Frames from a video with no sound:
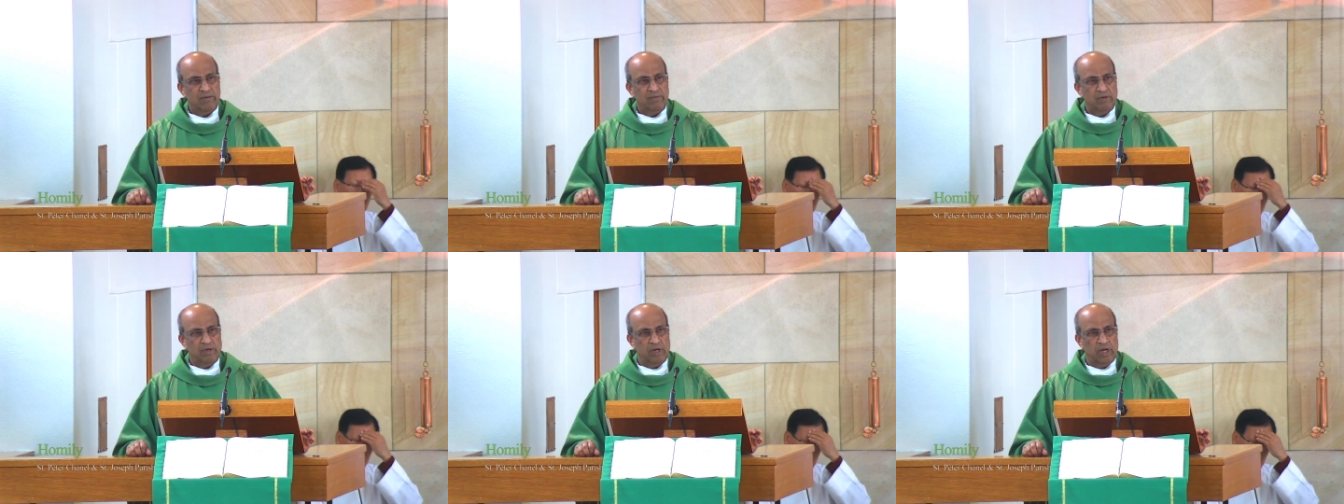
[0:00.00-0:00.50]

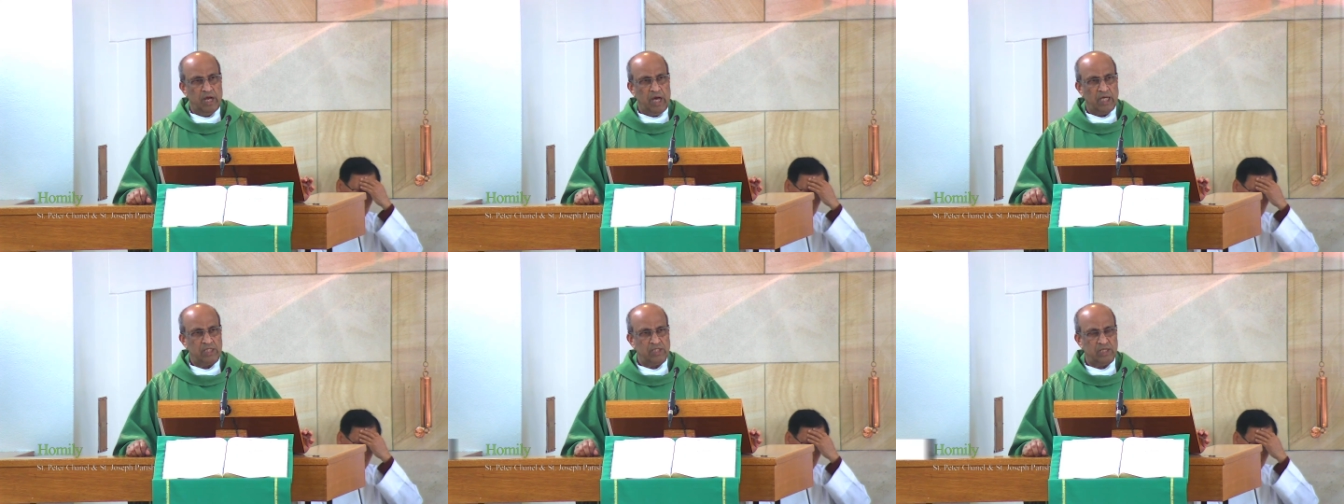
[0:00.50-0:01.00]
for the
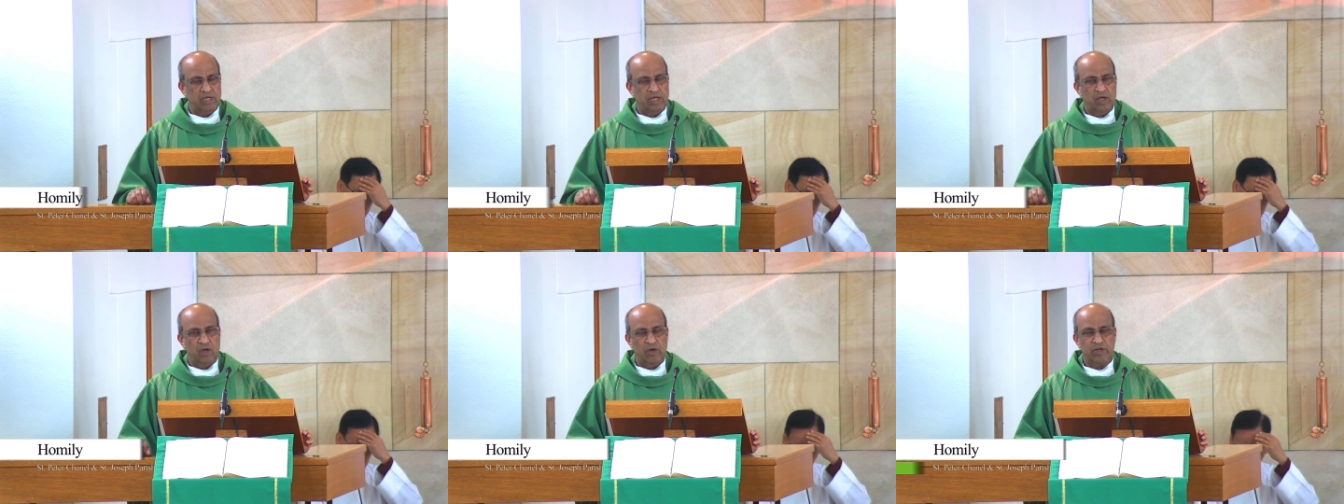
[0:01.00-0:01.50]
last
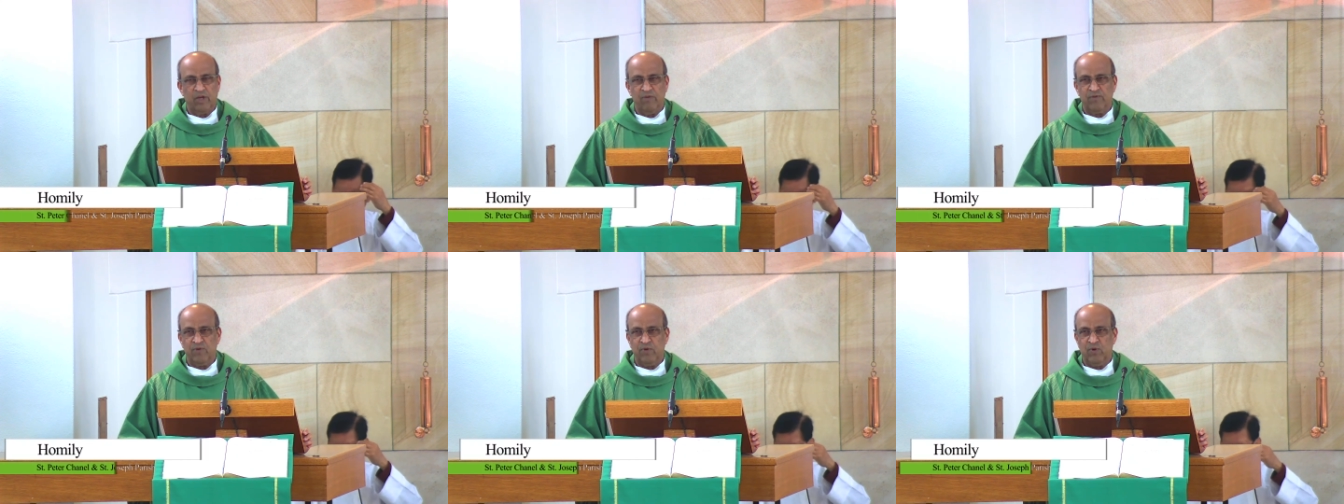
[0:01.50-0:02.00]
quite a
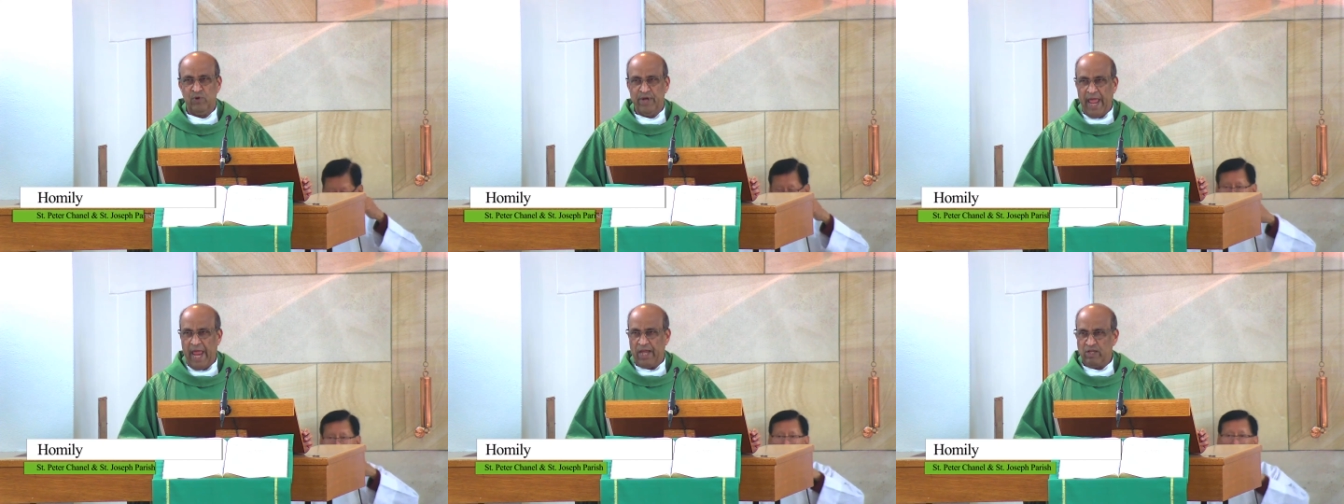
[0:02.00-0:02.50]
few
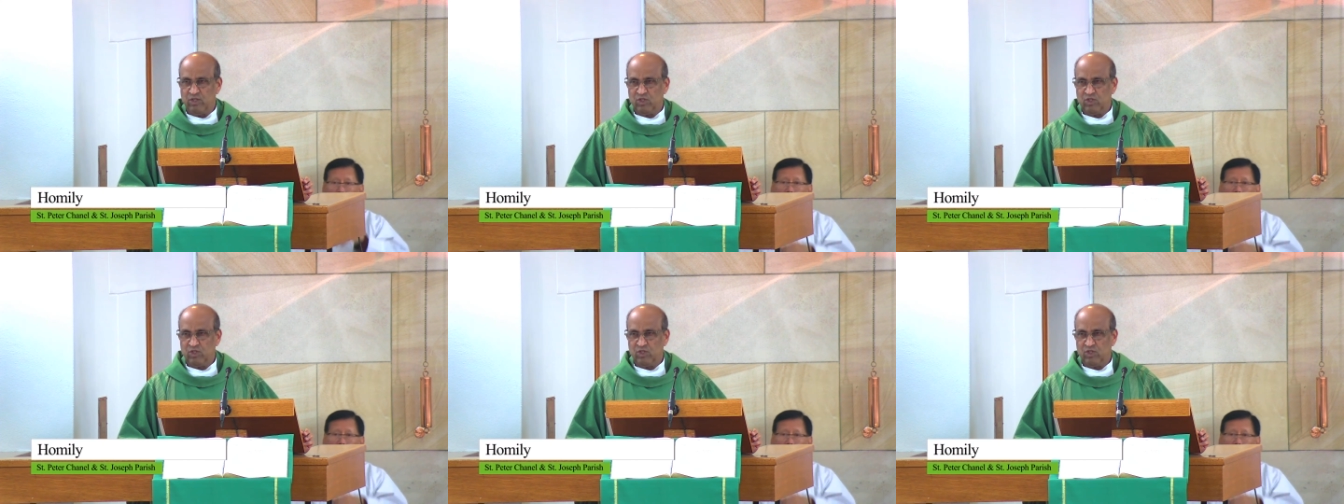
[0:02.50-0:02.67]
days,